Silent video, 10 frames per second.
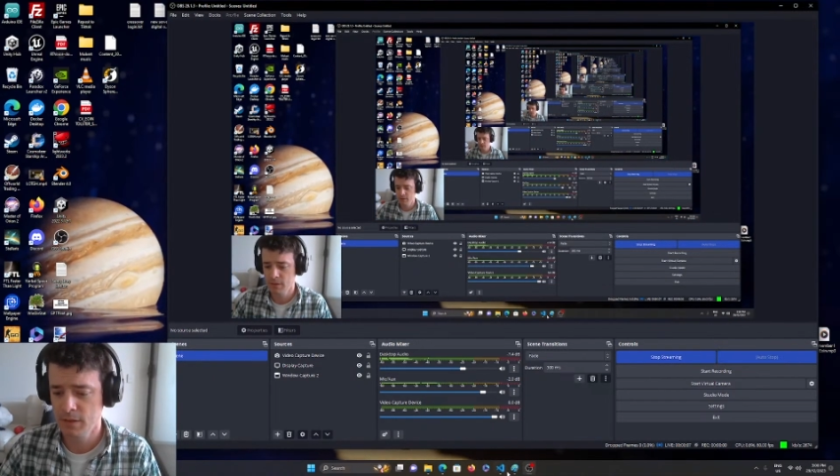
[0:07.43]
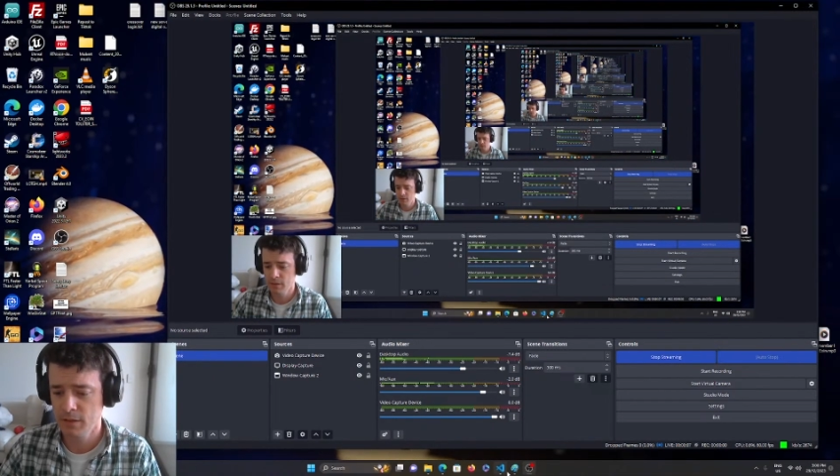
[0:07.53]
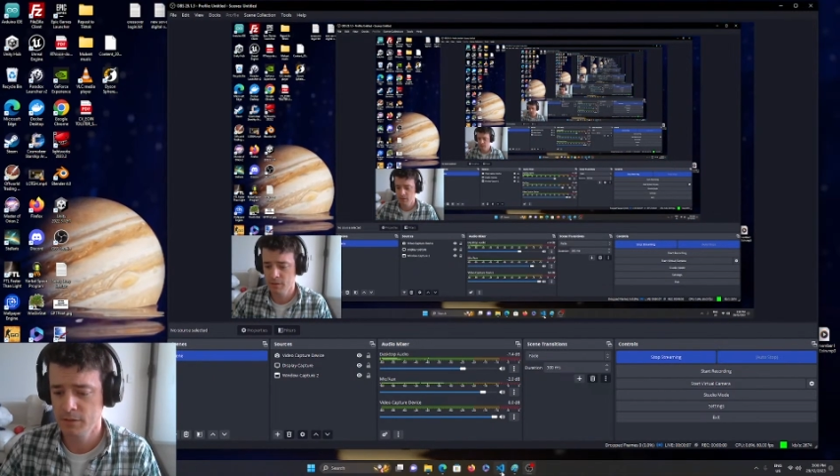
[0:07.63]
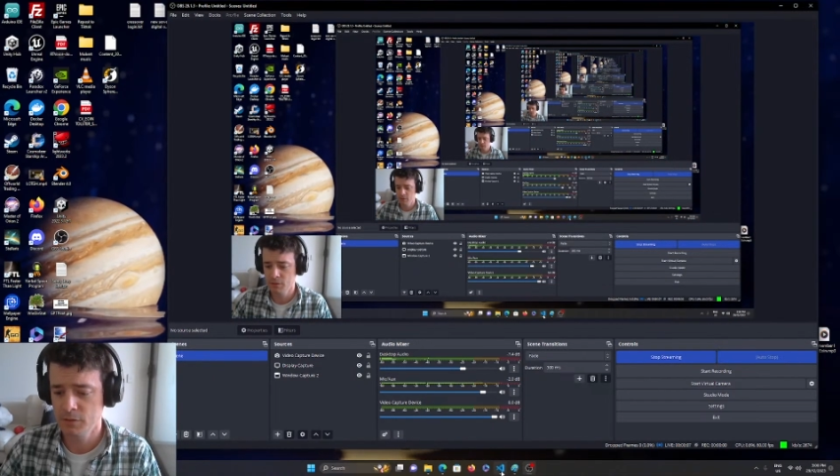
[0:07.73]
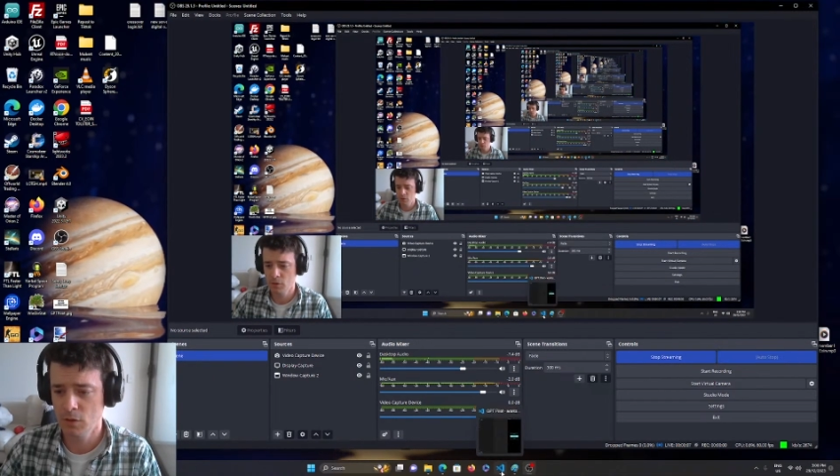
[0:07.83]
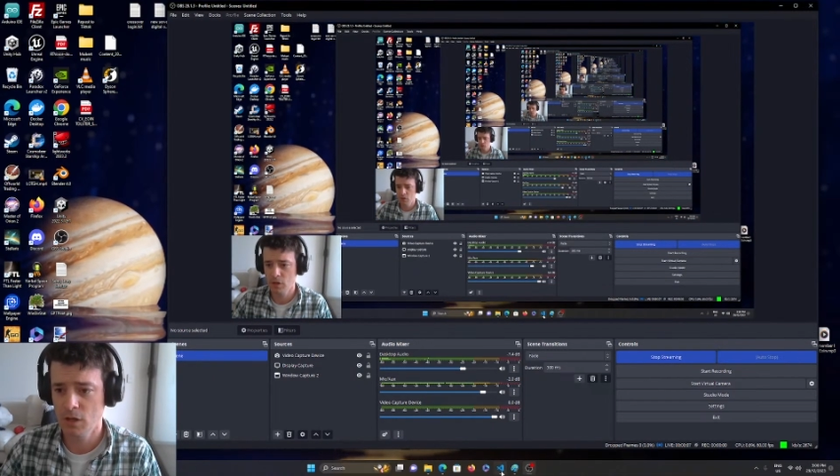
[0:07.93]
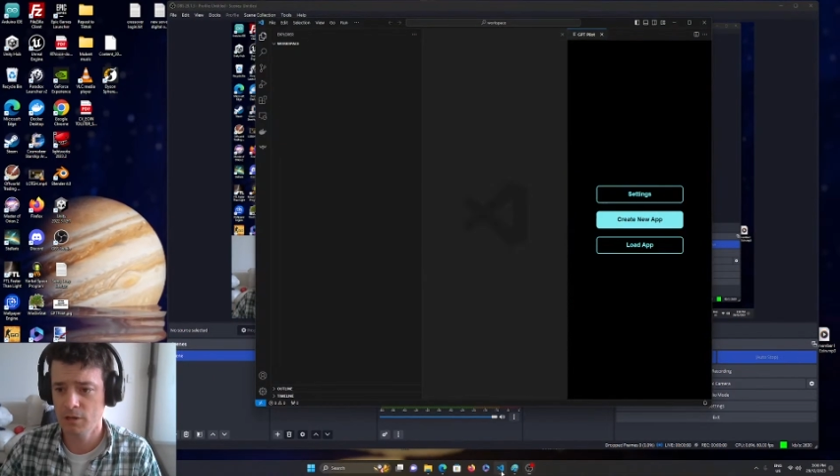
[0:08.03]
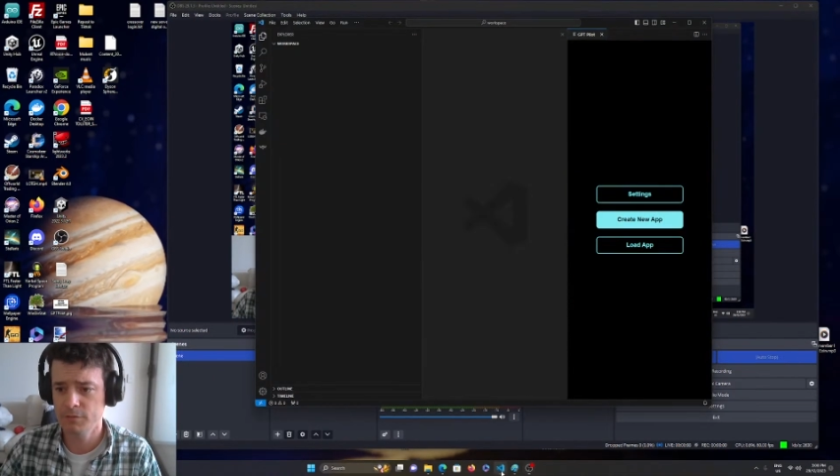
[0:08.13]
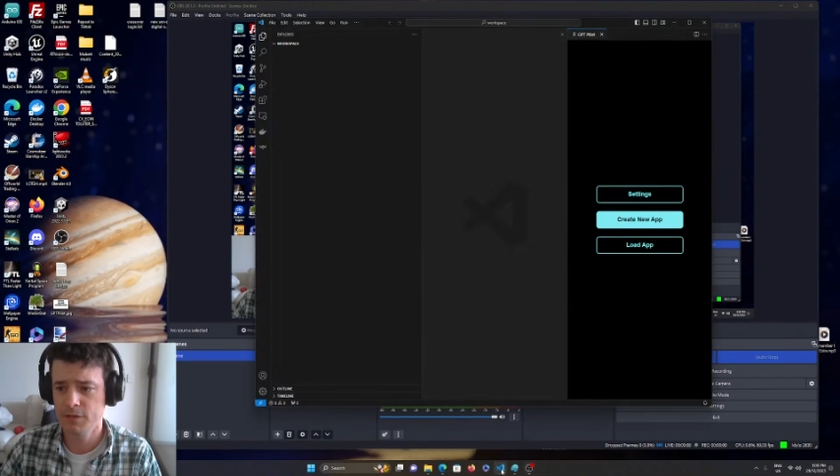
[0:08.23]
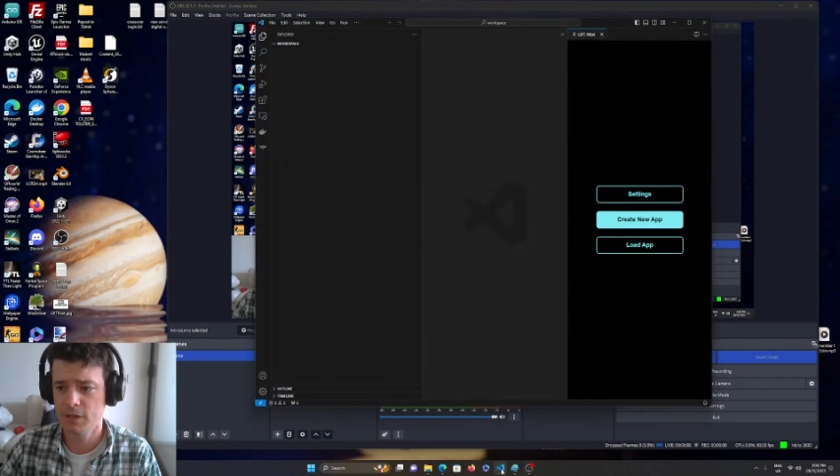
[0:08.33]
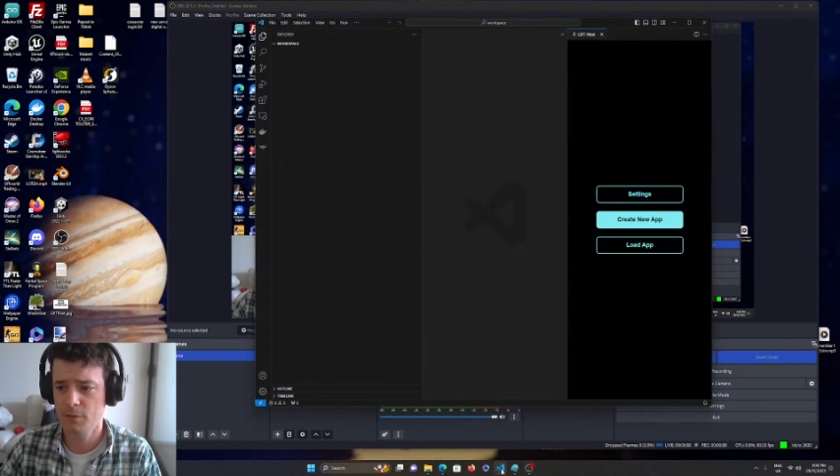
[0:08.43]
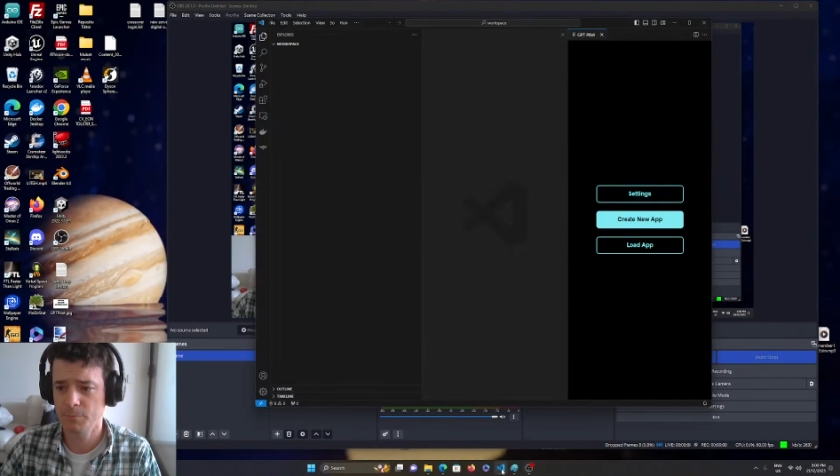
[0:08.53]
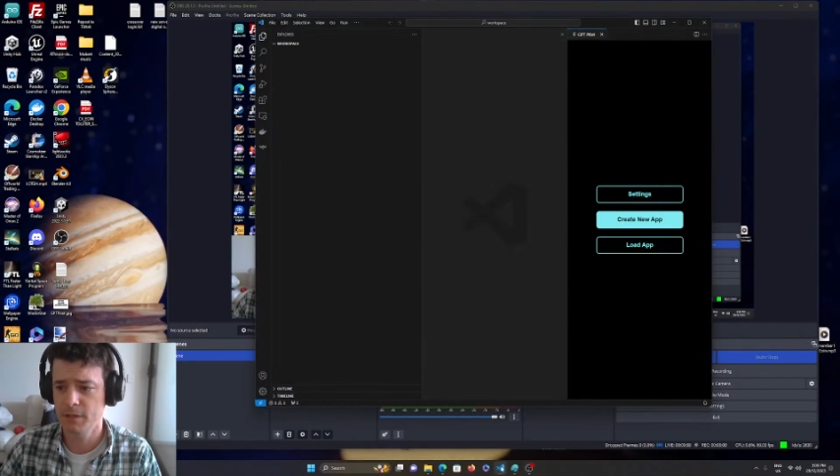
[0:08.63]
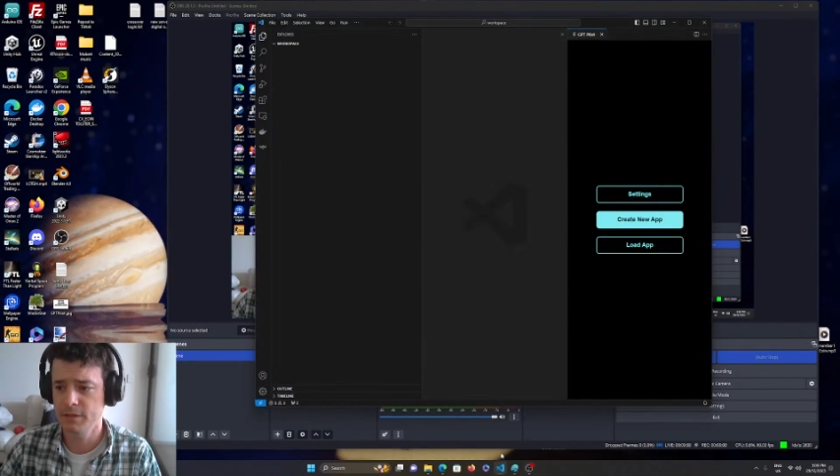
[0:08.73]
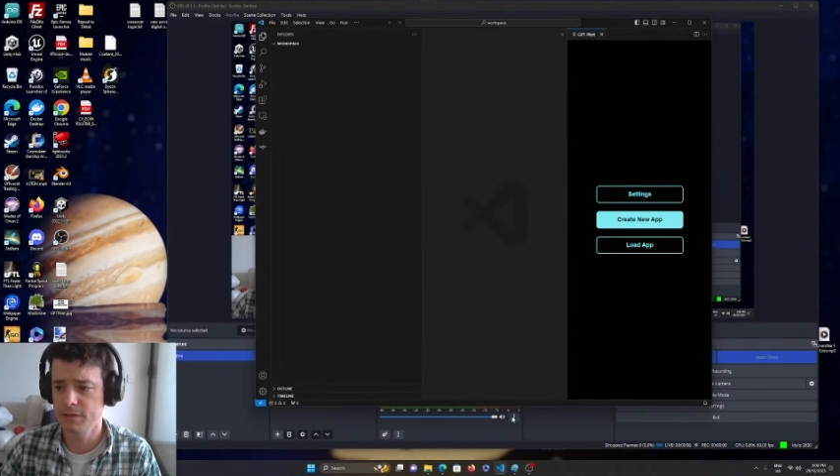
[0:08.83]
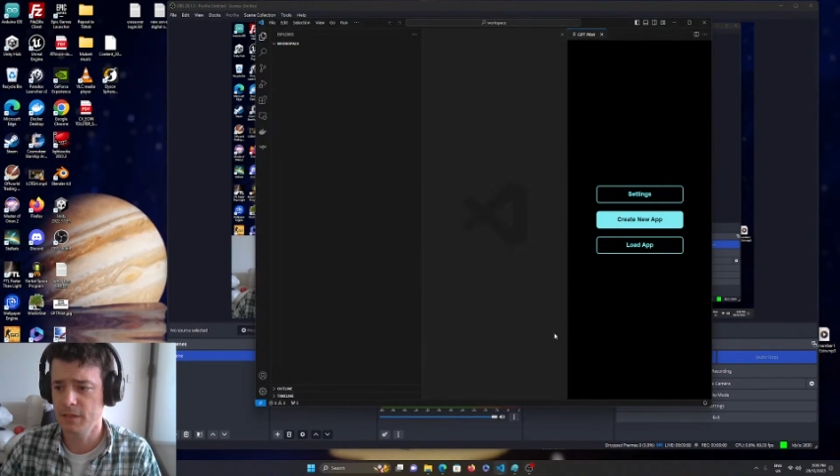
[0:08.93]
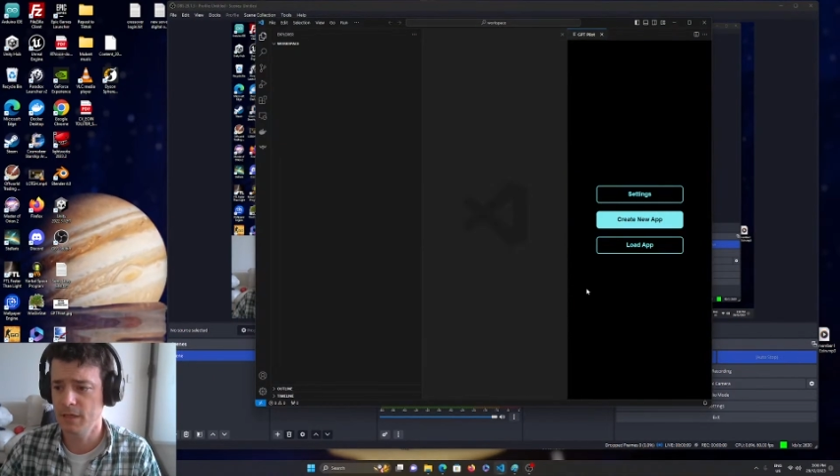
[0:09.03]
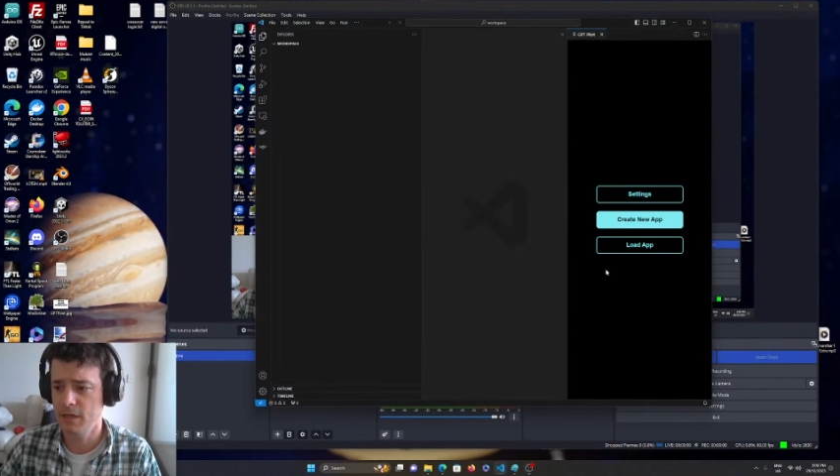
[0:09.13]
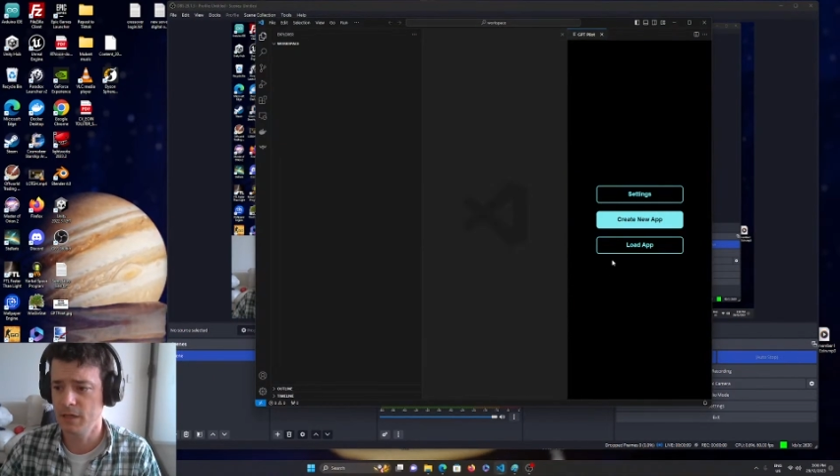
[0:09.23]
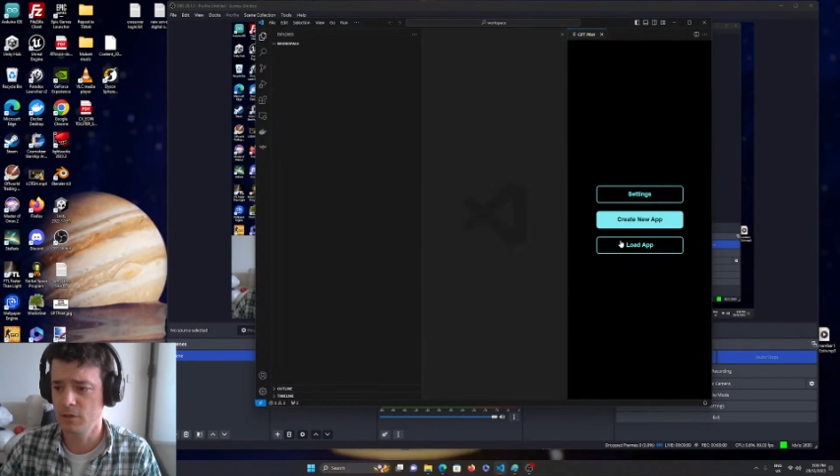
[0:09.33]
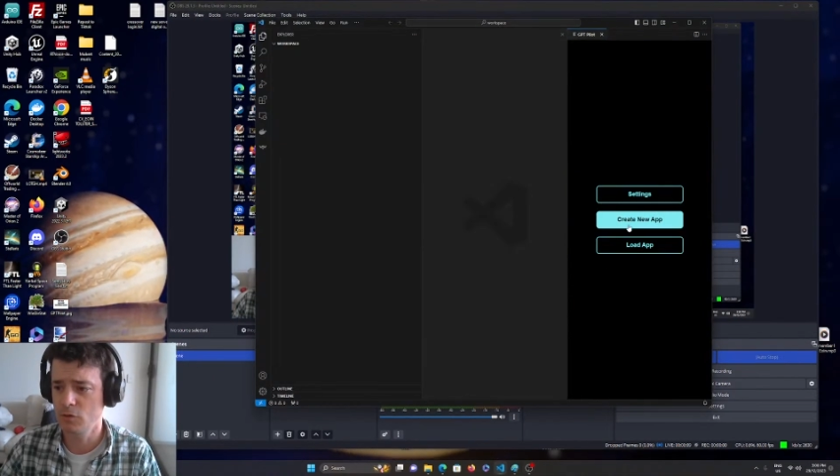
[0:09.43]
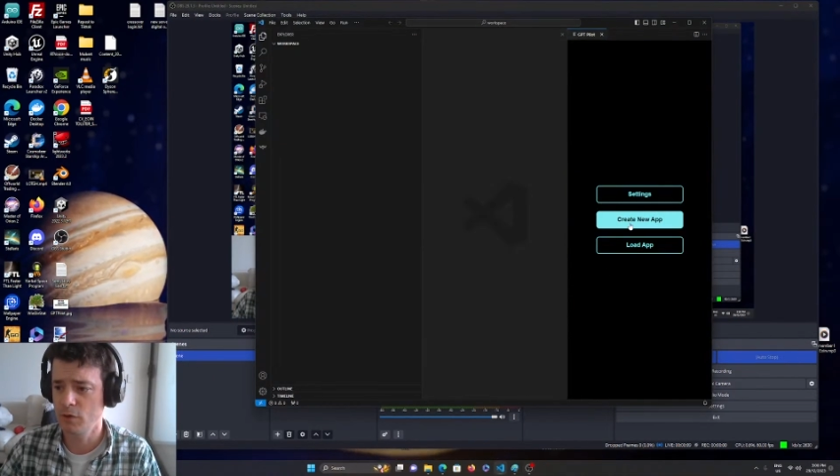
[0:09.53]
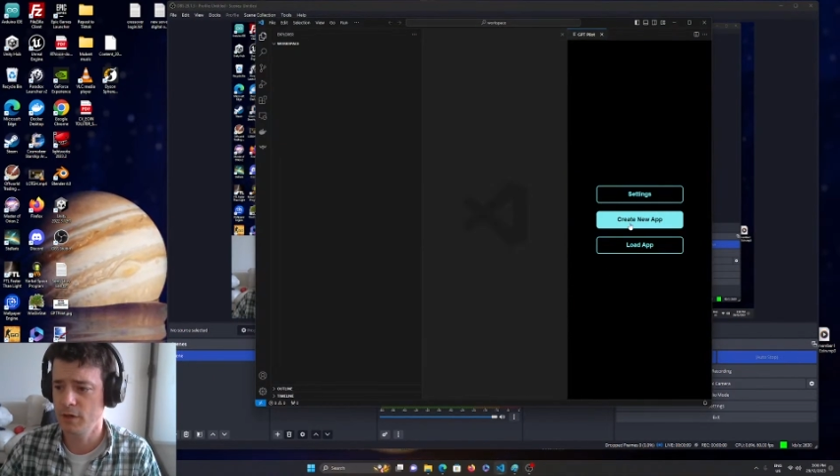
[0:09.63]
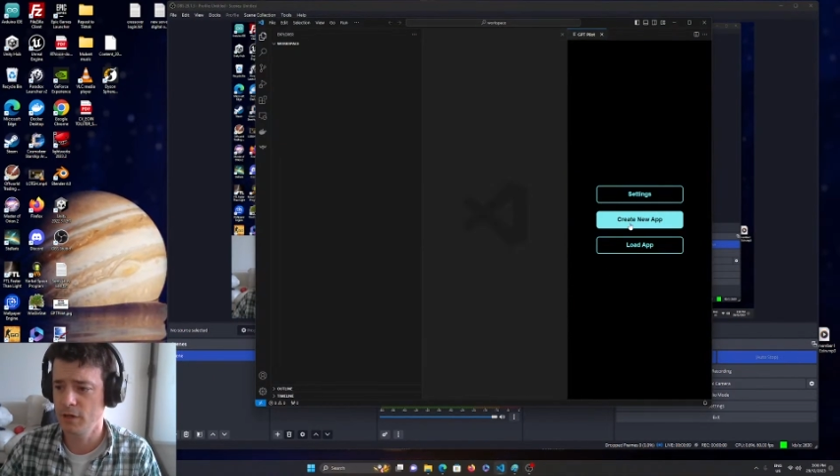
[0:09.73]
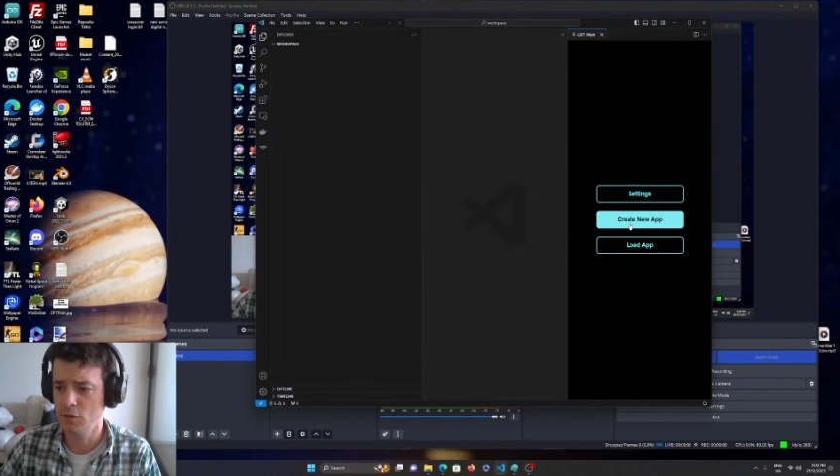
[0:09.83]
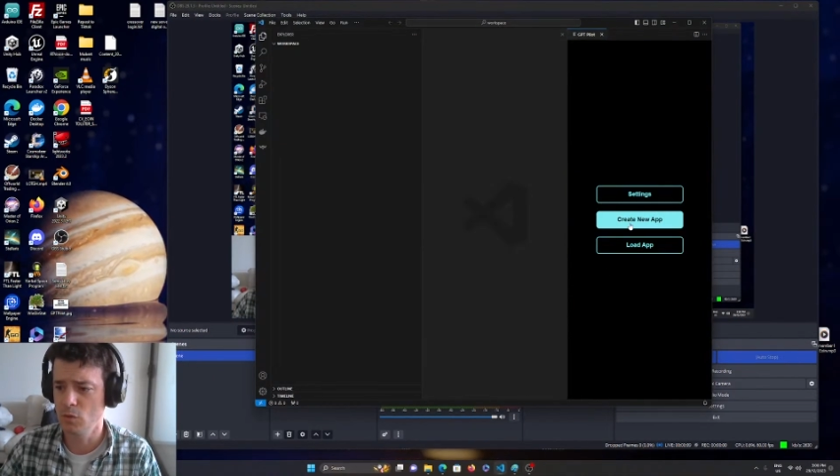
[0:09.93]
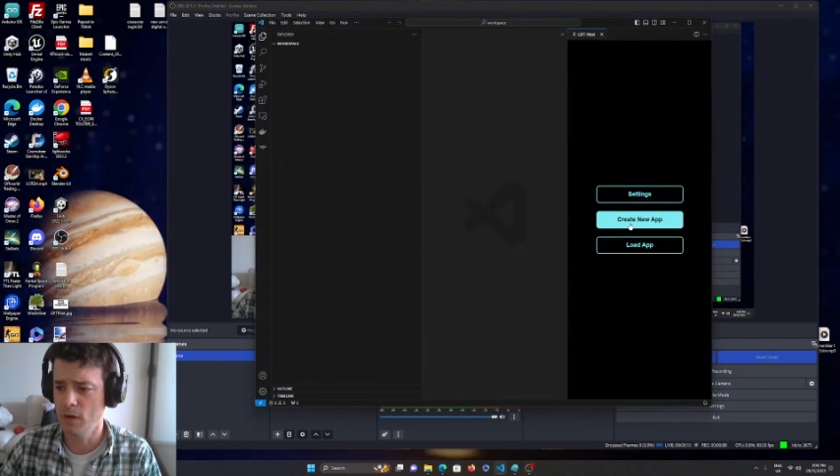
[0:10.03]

So I've set up this, create a new